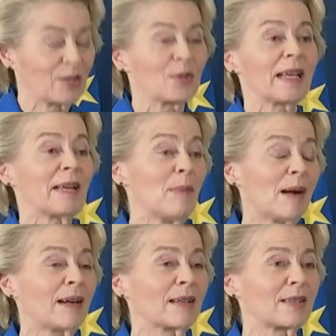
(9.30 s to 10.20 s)
today
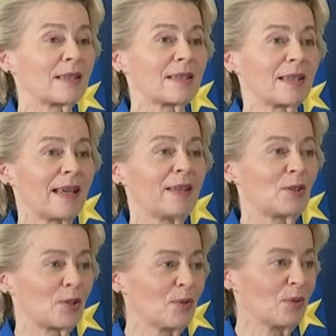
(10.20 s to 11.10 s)
marks a
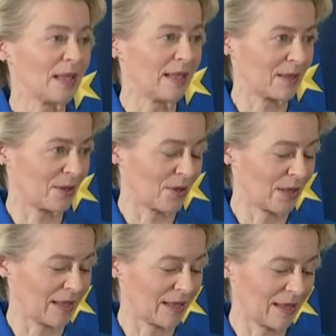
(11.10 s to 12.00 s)
truly
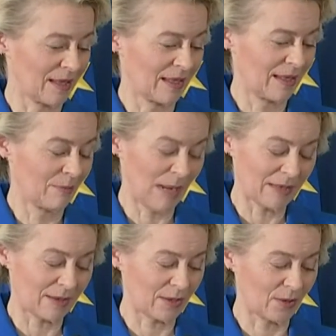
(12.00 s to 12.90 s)
historic
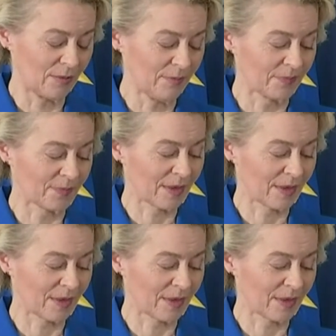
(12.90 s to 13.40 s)
milestone,